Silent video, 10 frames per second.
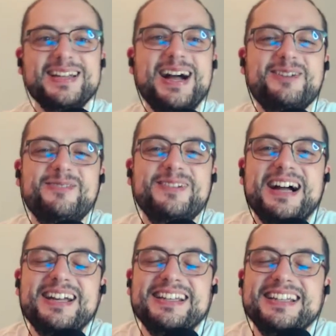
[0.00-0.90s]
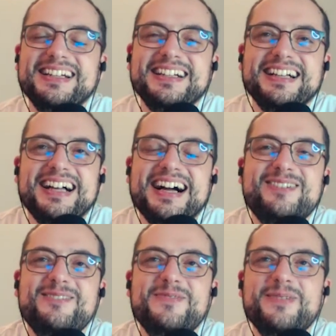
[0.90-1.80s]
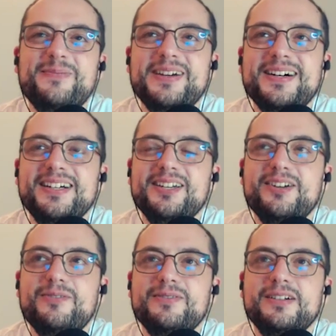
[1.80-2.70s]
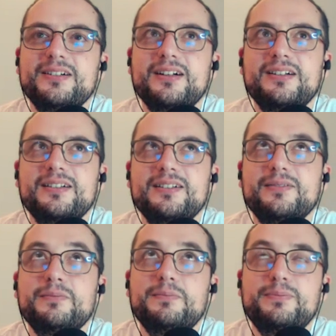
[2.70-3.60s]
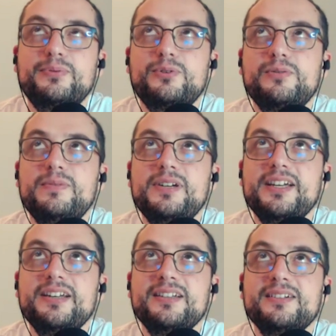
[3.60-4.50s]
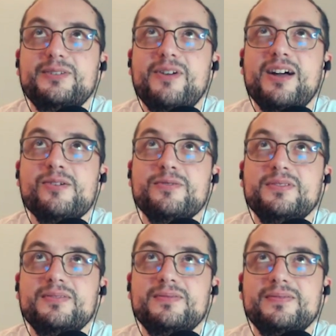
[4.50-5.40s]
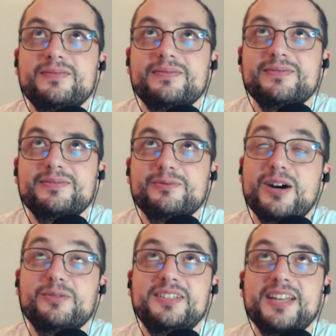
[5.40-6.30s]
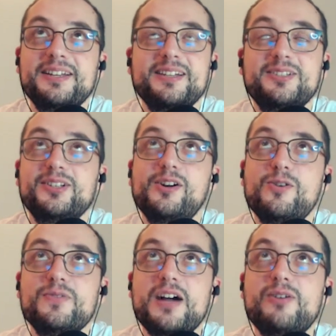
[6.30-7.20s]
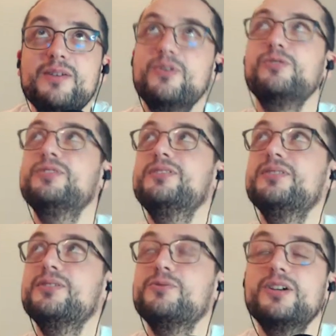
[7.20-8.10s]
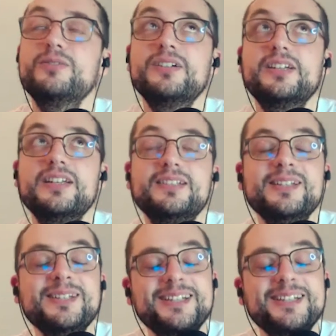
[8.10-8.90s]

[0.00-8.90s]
I remember, you know, probably around, 10 years ago. Now I'm old as well, I guess.